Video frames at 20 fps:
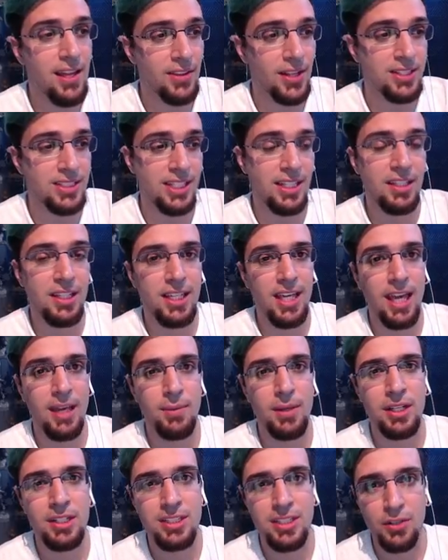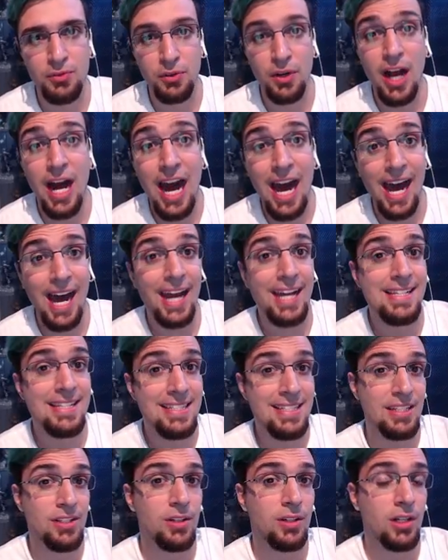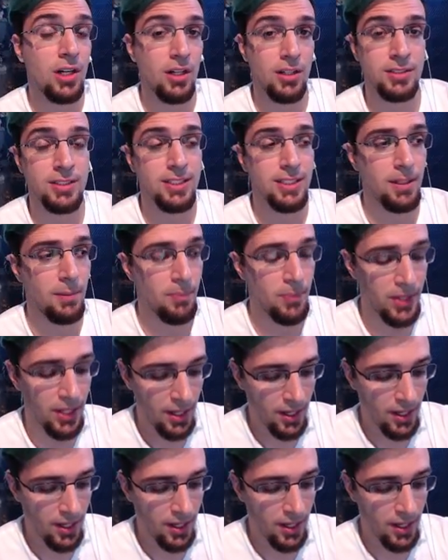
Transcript: that's in the game except for high tier Coliseum.